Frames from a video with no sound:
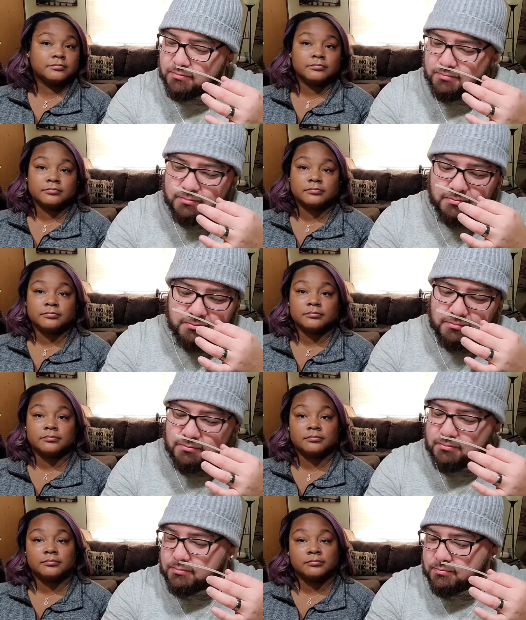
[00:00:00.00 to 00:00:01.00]

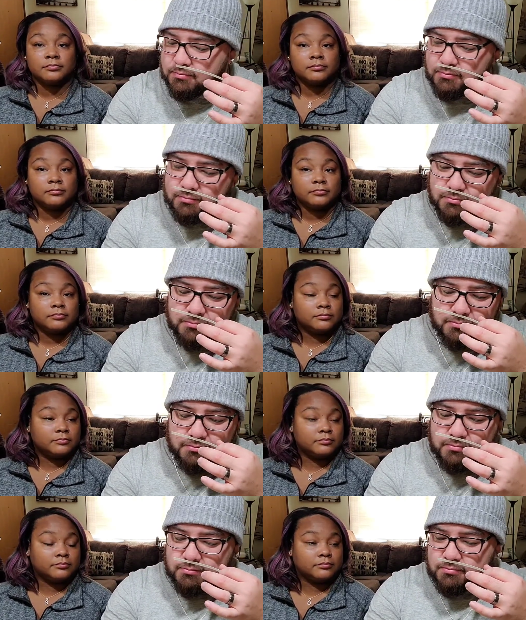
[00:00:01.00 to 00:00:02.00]

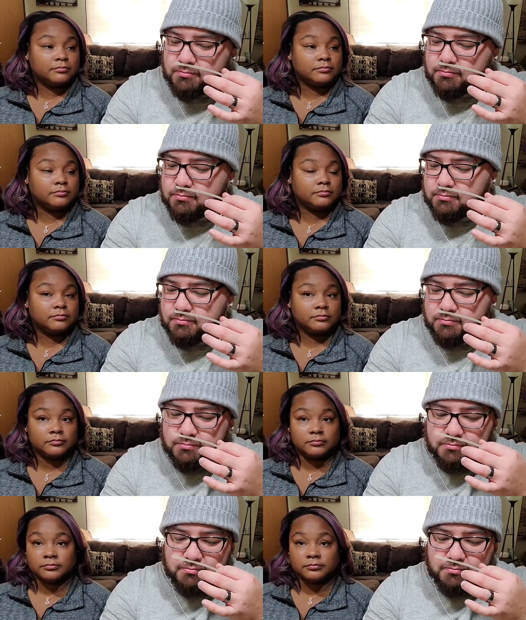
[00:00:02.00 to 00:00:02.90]
[no speech]